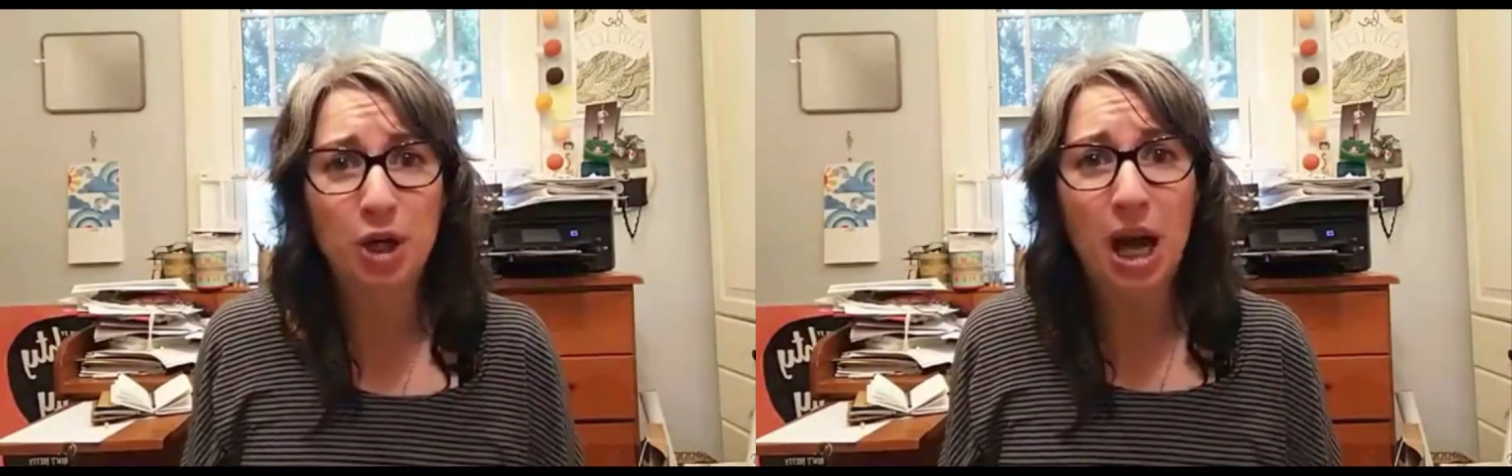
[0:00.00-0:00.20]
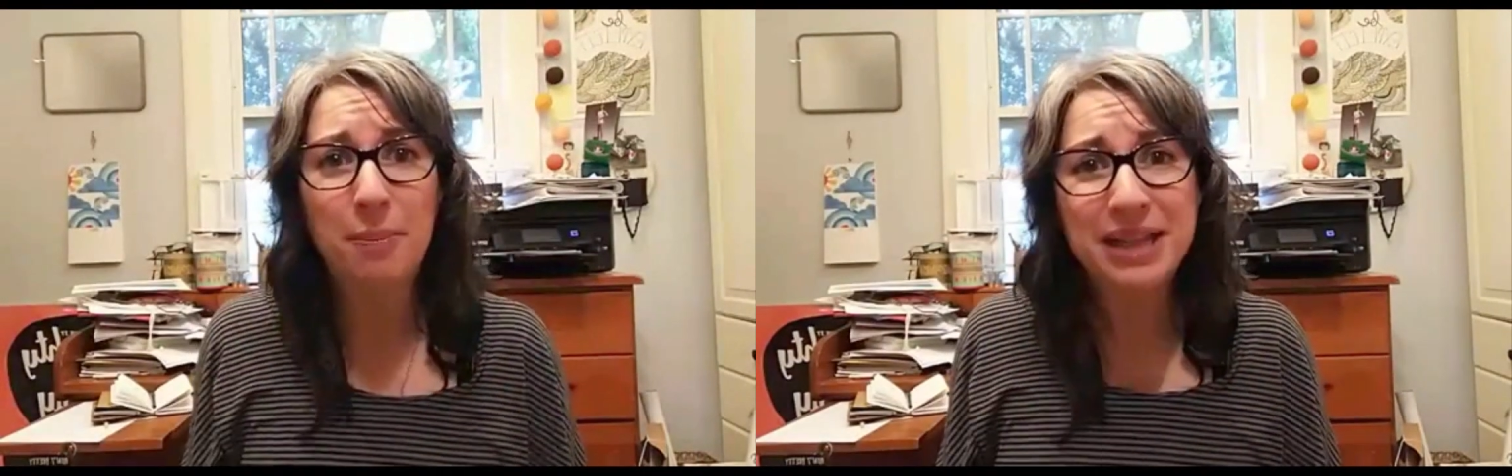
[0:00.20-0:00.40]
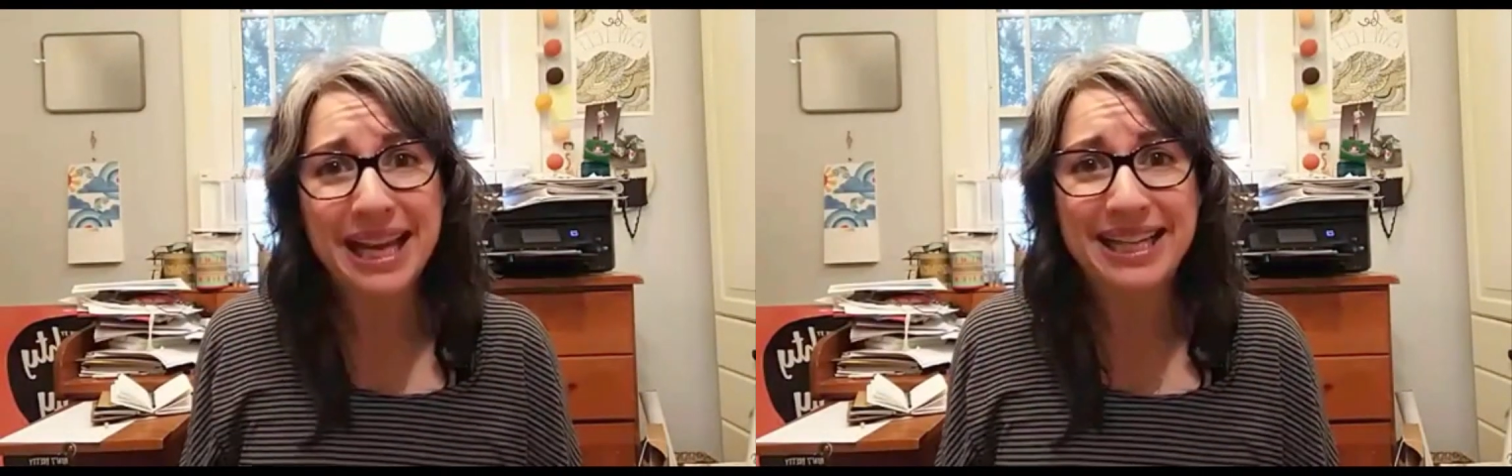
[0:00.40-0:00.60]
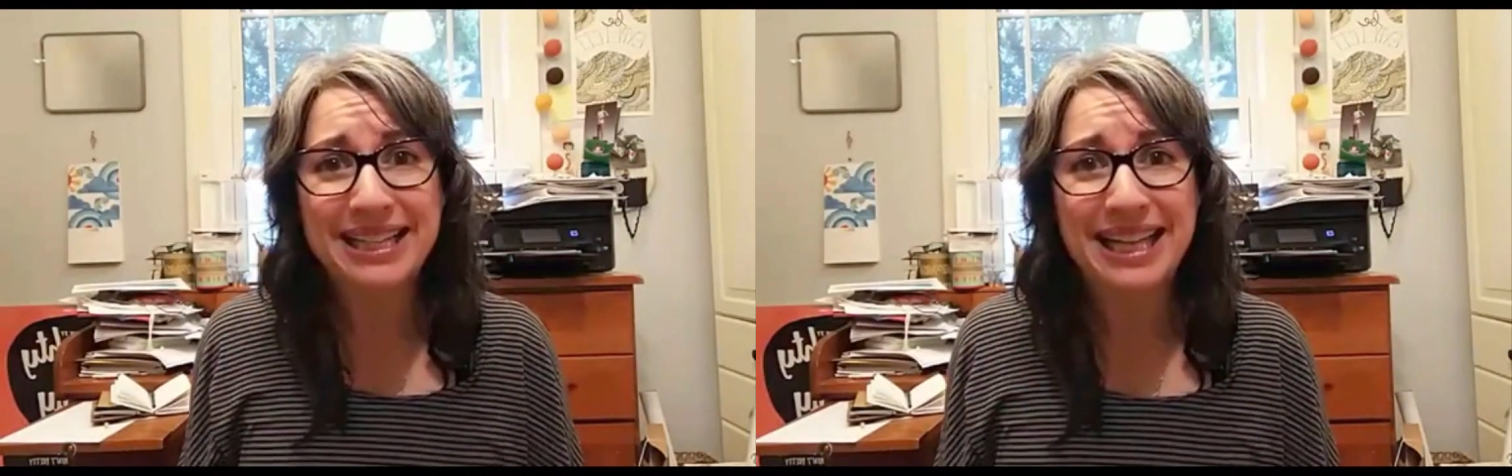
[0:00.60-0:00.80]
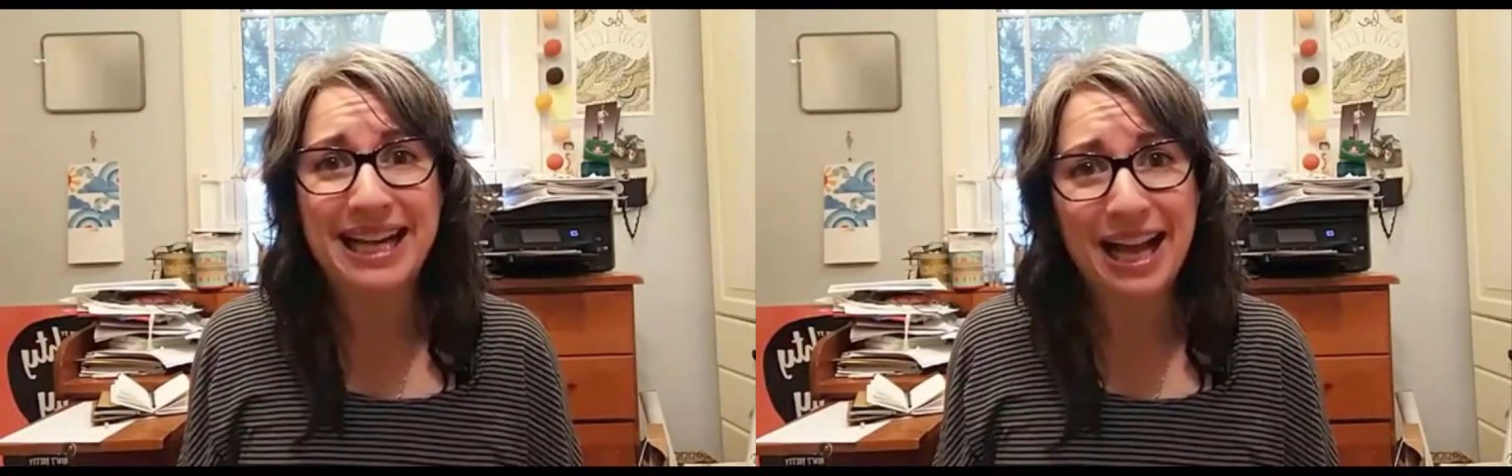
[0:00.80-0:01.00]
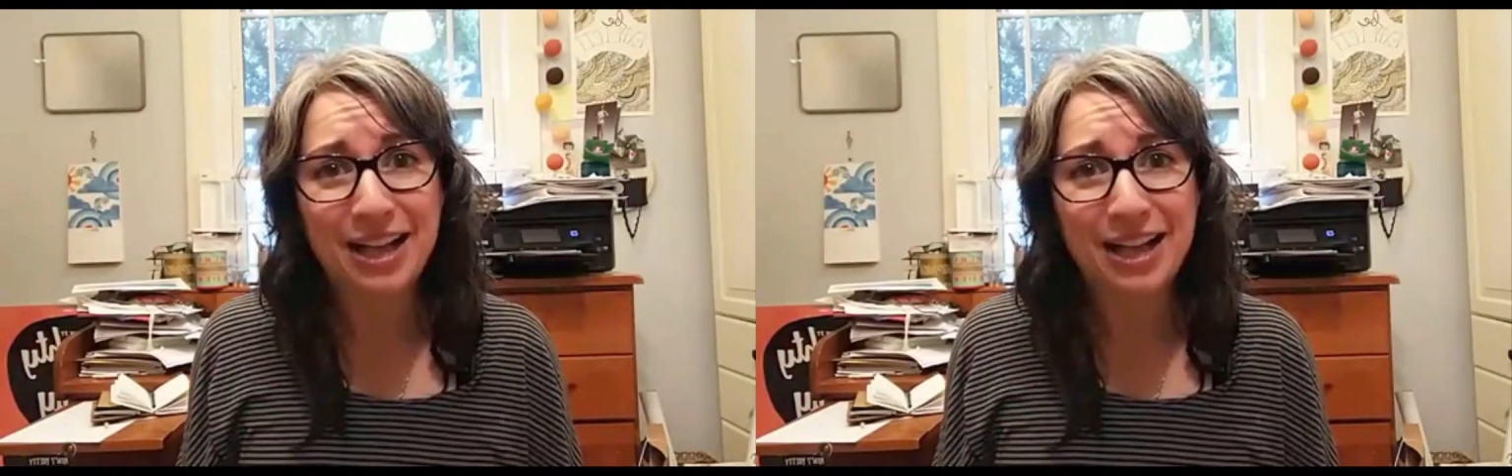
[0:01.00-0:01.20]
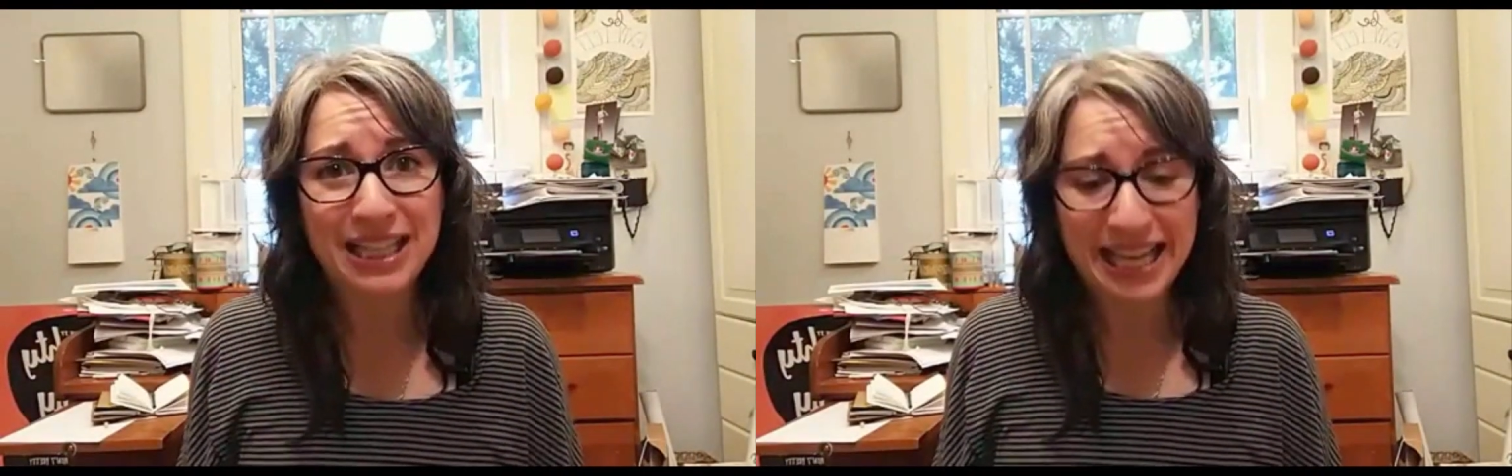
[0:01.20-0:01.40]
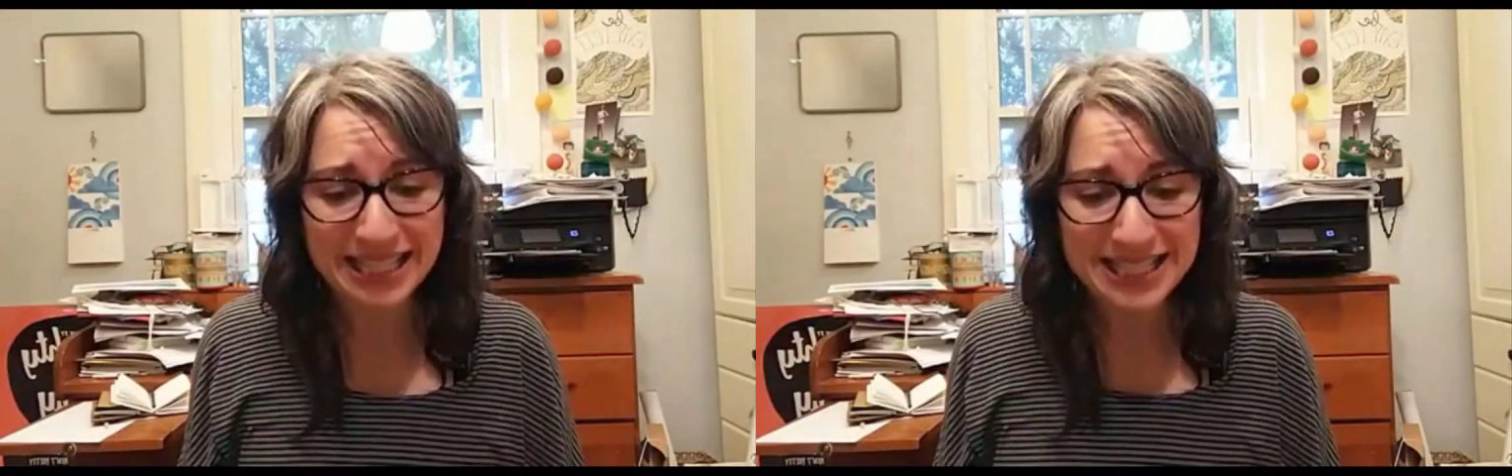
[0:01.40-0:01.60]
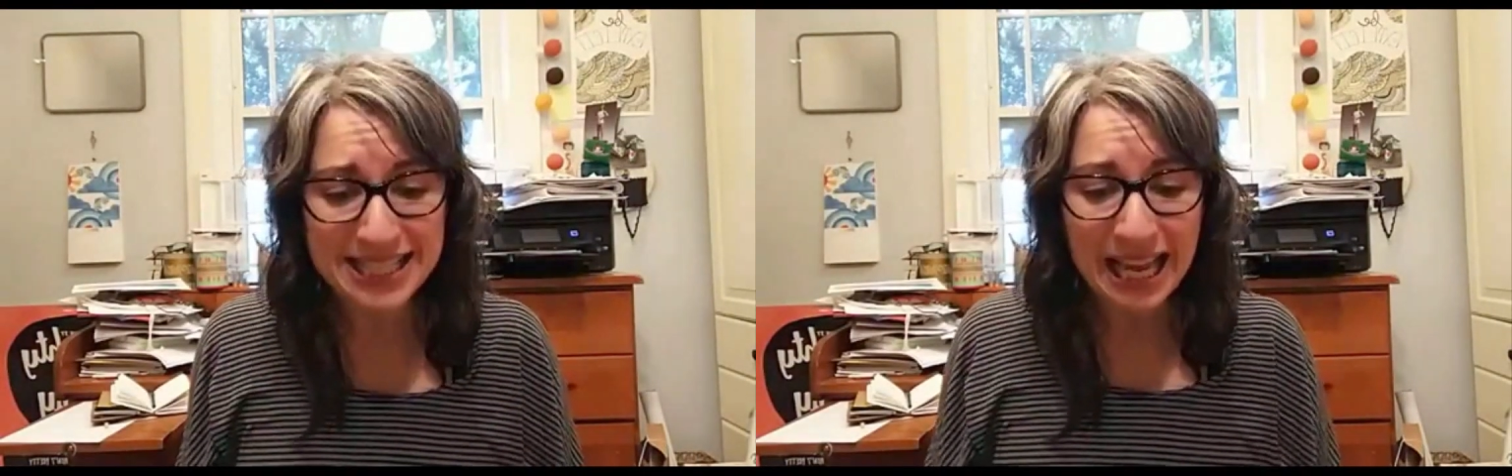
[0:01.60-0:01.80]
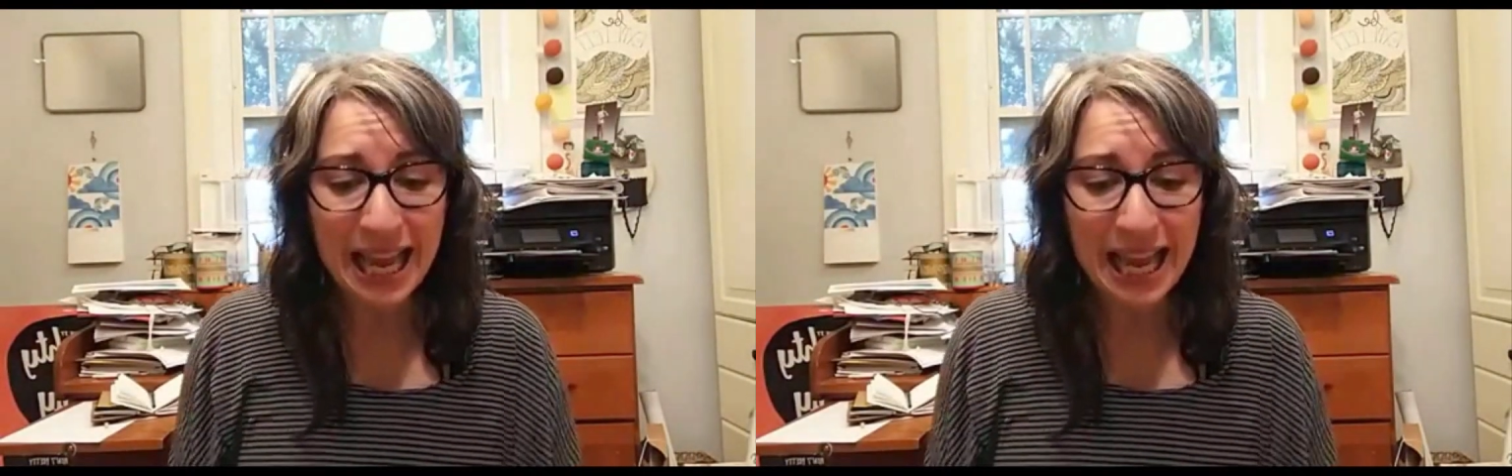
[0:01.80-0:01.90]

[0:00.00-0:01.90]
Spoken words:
complicated than it actually is.